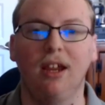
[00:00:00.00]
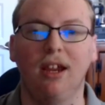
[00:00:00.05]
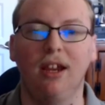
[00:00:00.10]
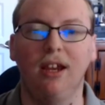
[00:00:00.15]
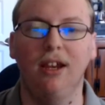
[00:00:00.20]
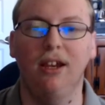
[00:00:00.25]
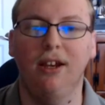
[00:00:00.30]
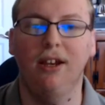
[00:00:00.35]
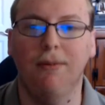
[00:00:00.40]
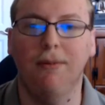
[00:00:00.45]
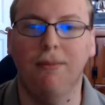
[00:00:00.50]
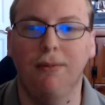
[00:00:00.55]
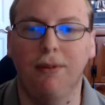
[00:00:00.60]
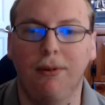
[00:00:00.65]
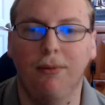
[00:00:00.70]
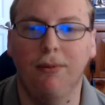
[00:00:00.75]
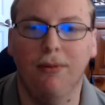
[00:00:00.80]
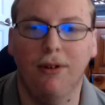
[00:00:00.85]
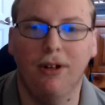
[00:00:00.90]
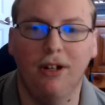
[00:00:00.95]
Hey
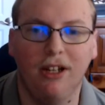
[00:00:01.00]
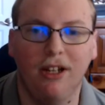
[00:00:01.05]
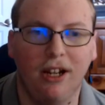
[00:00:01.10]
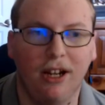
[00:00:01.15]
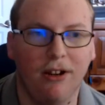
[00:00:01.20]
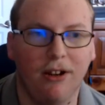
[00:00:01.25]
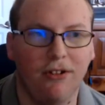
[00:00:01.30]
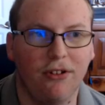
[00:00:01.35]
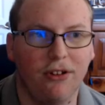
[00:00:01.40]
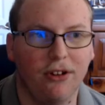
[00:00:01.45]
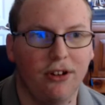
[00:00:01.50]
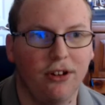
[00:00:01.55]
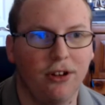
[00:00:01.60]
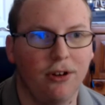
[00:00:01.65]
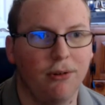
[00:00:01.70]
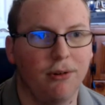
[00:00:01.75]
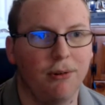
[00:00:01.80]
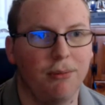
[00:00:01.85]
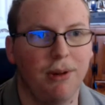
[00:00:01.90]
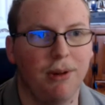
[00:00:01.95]
everyone, how's it
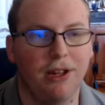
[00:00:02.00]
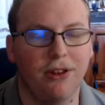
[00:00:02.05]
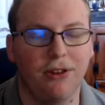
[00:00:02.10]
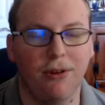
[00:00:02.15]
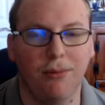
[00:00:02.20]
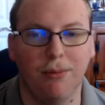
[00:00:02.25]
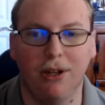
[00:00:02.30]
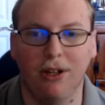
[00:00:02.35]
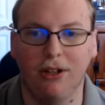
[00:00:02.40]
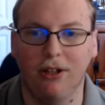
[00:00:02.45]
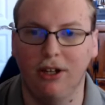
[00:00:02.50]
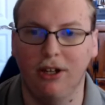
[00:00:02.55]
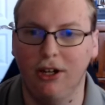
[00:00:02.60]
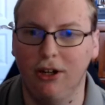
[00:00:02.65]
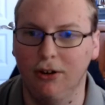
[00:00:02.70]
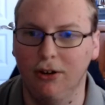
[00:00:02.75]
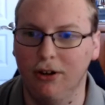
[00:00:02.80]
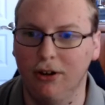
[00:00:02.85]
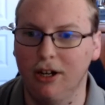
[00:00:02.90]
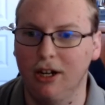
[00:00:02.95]
going? Matthew Bailey
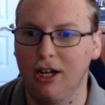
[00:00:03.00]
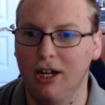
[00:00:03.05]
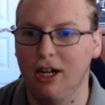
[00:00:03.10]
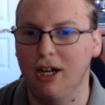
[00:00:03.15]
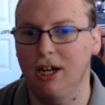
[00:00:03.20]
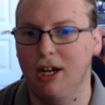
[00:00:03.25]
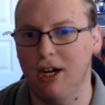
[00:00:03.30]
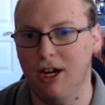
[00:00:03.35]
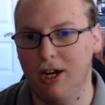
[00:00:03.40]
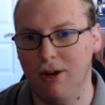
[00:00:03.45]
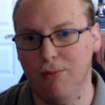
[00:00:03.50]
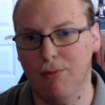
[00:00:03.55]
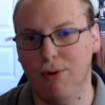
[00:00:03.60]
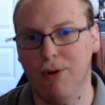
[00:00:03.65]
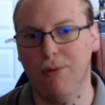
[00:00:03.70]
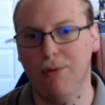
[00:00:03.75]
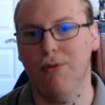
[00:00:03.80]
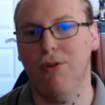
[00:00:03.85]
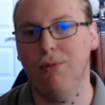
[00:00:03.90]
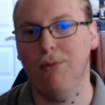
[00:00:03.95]
here, and
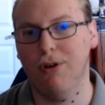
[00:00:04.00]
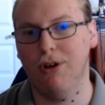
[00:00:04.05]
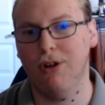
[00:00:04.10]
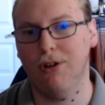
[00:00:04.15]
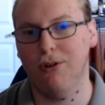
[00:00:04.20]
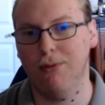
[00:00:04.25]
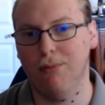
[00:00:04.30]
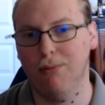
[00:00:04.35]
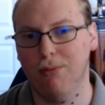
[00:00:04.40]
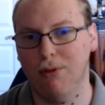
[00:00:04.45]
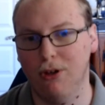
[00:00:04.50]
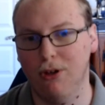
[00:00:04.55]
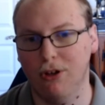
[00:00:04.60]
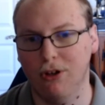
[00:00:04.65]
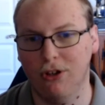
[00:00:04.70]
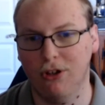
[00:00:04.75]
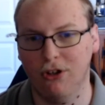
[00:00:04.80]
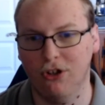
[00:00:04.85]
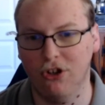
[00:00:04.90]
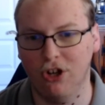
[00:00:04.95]
welcome to another vlog
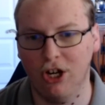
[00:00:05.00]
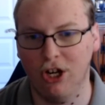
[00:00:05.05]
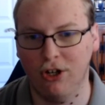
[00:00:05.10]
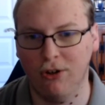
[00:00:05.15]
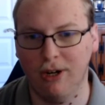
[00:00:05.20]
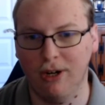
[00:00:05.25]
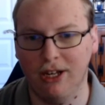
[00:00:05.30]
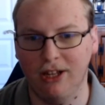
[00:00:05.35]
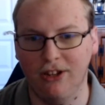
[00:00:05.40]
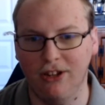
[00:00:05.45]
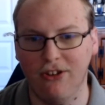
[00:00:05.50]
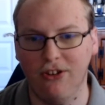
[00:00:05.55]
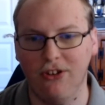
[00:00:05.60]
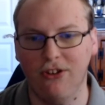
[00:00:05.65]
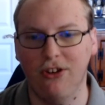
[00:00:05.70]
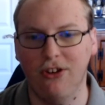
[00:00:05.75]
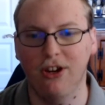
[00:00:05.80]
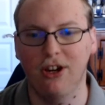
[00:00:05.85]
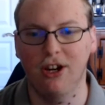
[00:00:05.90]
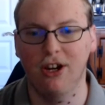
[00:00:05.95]
on the channel. And this
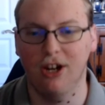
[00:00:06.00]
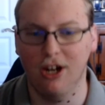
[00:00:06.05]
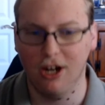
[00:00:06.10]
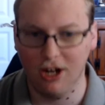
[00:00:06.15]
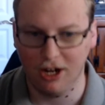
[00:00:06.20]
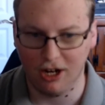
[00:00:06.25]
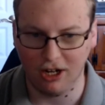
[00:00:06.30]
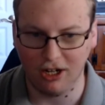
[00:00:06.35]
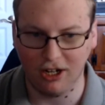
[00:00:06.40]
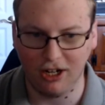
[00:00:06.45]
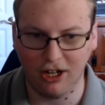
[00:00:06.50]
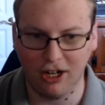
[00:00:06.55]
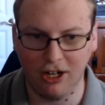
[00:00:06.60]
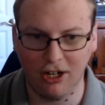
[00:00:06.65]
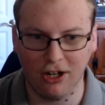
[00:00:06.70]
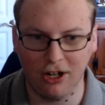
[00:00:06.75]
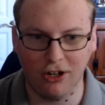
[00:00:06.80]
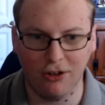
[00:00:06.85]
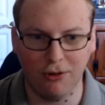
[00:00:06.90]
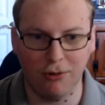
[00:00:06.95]
is
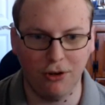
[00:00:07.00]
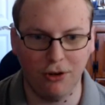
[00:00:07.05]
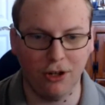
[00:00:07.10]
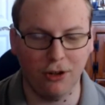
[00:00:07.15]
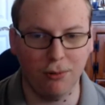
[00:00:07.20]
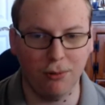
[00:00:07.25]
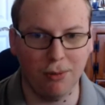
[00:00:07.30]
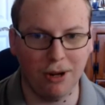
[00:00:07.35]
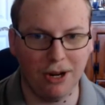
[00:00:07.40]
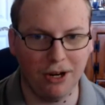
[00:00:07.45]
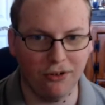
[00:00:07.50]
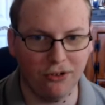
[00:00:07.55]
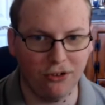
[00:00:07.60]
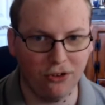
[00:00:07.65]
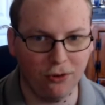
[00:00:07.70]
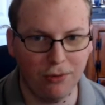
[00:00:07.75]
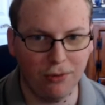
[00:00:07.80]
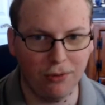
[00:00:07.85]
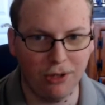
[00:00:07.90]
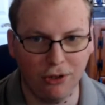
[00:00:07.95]
again another
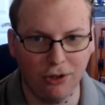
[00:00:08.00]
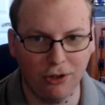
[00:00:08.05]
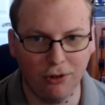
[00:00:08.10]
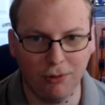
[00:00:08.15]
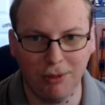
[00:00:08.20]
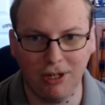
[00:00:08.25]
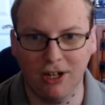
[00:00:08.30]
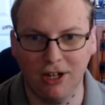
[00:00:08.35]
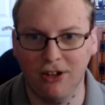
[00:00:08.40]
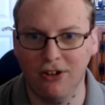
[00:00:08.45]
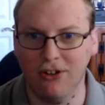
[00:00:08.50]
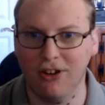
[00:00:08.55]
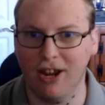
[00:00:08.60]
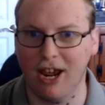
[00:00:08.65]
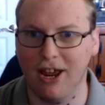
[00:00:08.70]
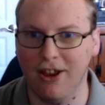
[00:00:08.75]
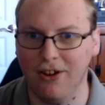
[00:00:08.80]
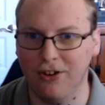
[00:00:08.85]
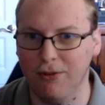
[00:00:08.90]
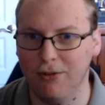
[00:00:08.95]
milestone video because
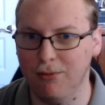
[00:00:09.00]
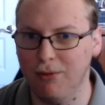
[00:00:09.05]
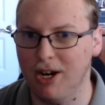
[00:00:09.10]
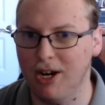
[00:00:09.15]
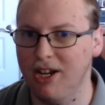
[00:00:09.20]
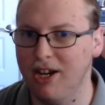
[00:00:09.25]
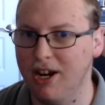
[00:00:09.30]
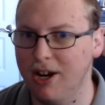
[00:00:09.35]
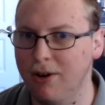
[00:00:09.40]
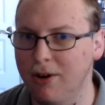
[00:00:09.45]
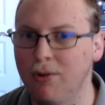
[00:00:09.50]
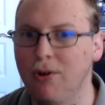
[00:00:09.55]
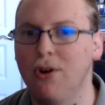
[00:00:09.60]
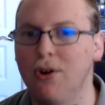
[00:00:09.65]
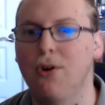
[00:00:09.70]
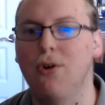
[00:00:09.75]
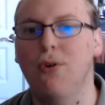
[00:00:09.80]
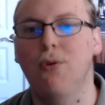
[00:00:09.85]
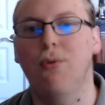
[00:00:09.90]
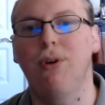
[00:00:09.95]
as of right now,
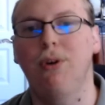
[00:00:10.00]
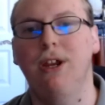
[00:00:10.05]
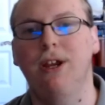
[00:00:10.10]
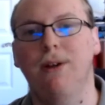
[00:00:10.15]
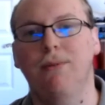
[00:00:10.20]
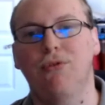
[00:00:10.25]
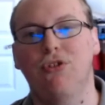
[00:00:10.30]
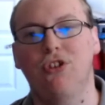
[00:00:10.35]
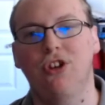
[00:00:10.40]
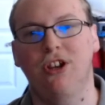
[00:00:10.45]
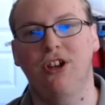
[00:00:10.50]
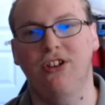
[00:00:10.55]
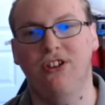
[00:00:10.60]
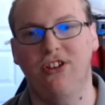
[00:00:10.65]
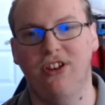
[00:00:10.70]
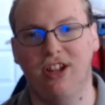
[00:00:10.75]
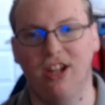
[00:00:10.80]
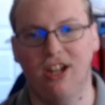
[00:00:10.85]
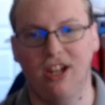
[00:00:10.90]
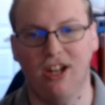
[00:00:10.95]
we have
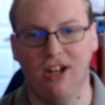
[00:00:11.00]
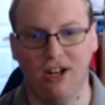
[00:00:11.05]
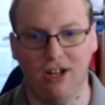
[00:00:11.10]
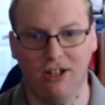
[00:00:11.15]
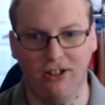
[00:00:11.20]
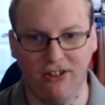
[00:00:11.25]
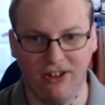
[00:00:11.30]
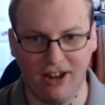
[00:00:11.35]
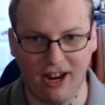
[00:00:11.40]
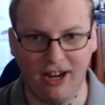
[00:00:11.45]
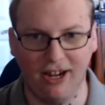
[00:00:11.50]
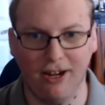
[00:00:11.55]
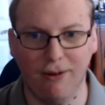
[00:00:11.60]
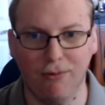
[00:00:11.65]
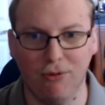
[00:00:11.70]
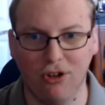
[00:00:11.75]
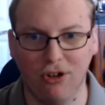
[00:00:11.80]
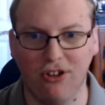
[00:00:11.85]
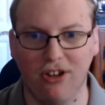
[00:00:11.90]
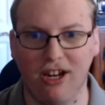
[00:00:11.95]
just, at least I have
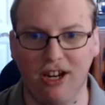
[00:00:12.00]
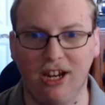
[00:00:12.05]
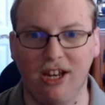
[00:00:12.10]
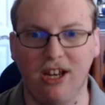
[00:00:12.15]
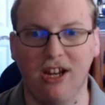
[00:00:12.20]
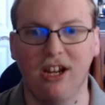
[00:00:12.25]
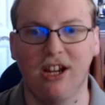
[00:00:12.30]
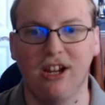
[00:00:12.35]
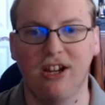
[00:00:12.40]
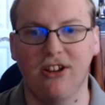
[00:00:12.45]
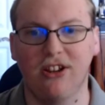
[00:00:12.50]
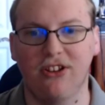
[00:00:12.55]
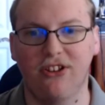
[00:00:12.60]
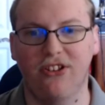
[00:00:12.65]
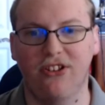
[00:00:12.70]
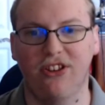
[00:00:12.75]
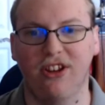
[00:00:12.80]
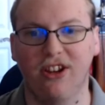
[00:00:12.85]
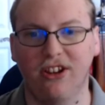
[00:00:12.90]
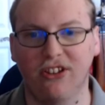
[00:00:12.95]
just hit
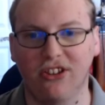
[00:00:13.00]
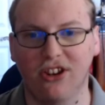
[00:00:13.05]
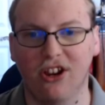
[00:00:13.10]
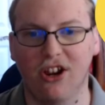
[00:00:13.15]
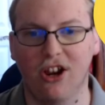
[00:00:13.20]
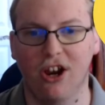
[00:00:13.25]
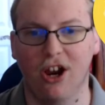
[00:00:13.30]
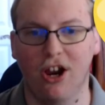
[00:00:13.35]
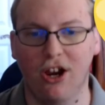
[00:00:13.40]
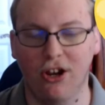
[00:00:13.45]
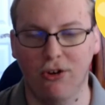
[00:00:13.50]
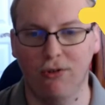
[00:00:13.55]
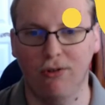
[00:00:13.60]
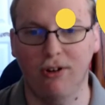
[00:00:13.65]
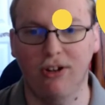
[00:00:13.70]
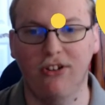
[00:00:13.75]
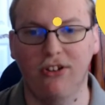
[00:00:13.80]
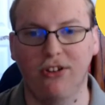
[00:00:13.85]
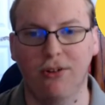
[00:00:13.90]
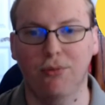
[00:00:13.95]

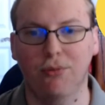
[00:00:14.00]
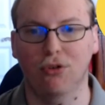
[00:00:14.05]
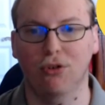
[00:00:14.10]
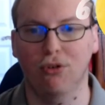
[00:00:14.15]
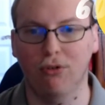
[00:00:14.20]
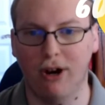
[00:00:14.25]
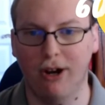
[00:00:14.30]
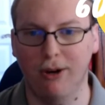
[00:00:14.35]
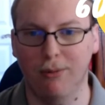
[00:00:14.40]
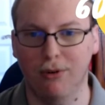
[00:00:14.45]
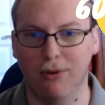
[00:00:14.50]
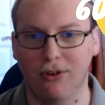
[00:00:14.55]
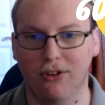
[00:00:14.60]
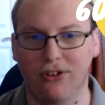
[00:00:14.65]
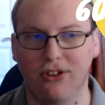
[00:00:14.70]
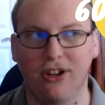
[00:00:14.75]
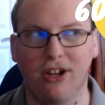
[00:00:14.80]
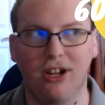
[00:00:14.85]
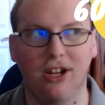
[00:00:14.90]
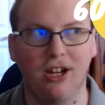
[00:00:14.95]
600 subscribers.